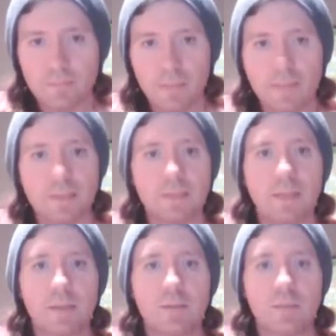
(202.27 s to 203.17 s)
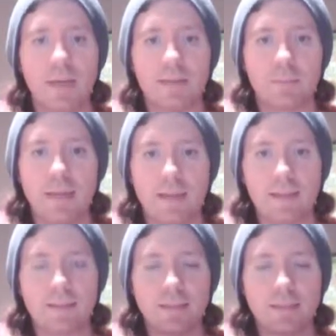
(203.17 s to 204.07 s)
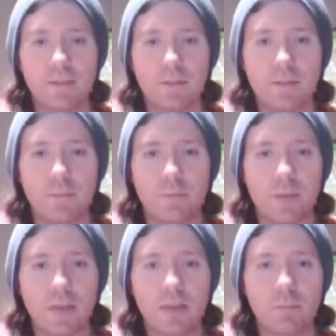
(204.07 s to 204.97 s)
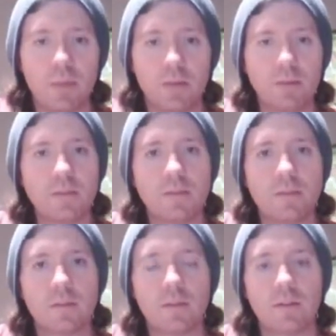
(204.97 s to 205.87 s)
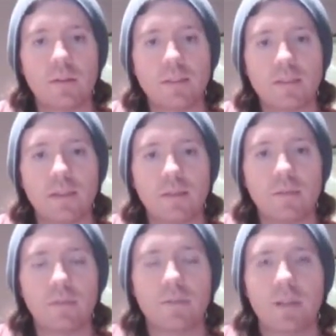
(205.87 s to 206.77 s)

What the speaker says: it's just like with mathematics. It builds on itself.